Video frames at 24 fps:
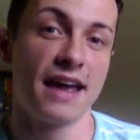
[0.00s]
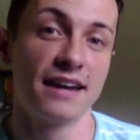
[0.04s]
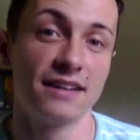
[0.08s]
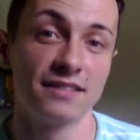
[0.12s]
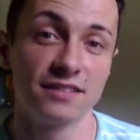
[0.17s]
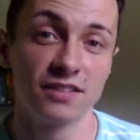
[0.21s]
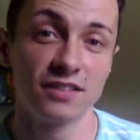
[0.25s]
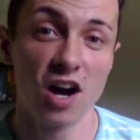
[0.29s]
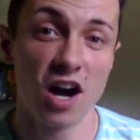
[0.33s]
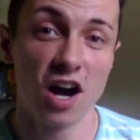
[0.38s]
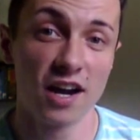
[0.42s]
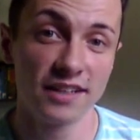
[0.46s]
And
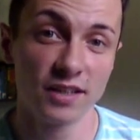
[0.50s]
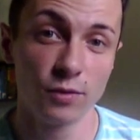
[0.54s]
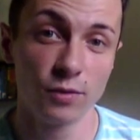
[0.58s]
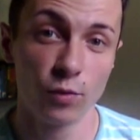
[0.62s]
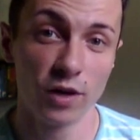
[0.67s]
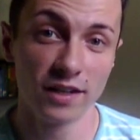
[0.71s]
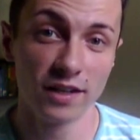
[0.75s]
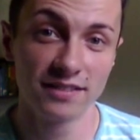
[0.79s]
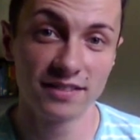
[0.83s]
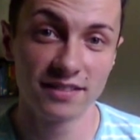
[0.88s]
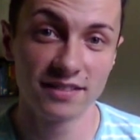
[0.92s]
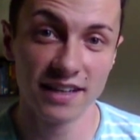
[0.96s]
as Gandhi
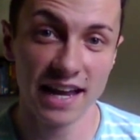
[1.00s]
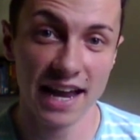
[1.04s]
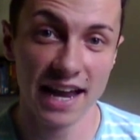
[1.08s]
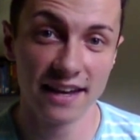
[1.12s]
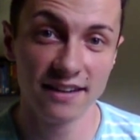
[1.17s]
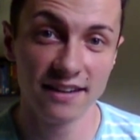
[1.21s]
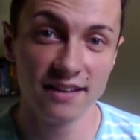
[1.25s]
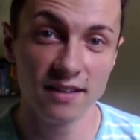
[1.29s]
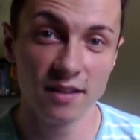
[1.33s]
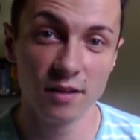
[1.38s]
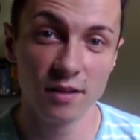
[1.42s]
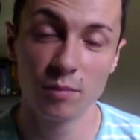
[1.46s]
once
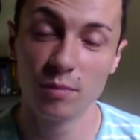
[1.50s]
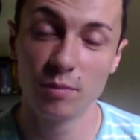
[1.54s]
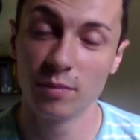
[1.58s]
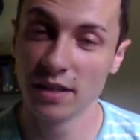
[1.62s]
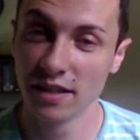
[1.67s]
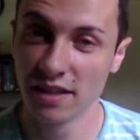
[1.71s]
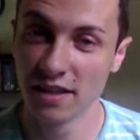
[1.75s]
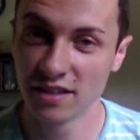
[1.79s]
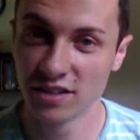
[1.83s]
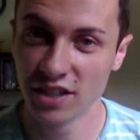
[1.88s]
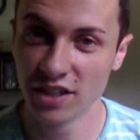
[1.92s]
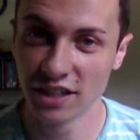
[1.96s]
said,
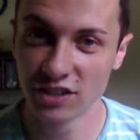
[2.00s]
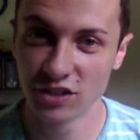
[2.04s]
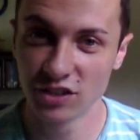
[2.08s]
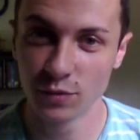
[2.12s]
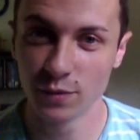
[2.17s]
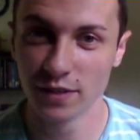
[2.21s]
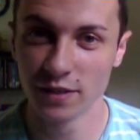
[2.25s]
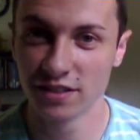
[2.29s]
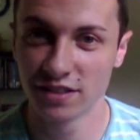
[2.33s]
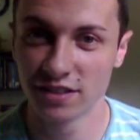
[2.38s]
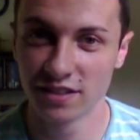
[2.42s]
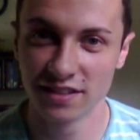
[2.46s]
be the change
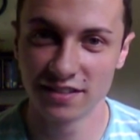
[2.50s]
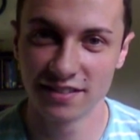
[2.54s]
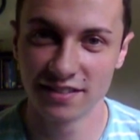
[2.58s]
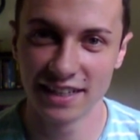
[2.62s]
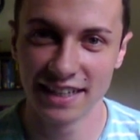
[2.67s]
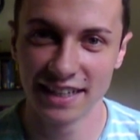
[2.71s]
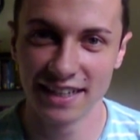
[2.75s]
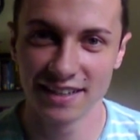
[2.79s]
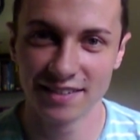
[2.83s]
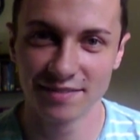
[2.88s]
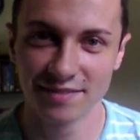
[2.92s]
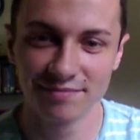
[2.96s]
you wish to
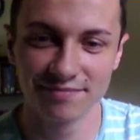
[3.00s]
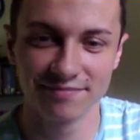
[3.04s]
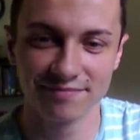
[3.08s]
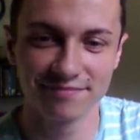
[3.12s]
see.